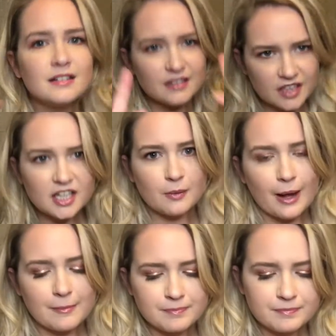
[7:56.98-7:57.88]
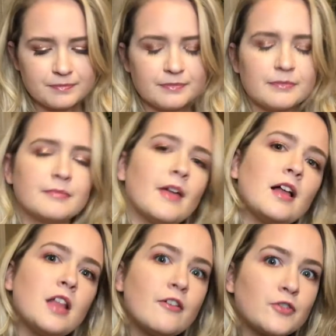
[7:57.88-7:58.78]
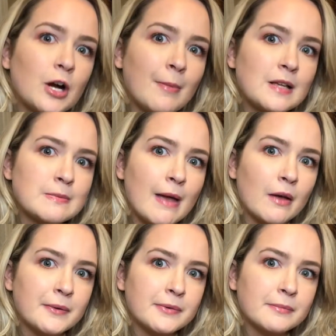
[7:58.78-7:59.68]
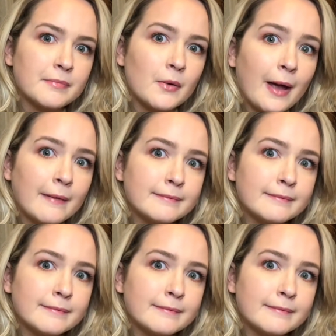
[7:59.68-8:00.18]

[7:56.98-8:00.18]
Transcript: Anyway. I love grandma smells, okay?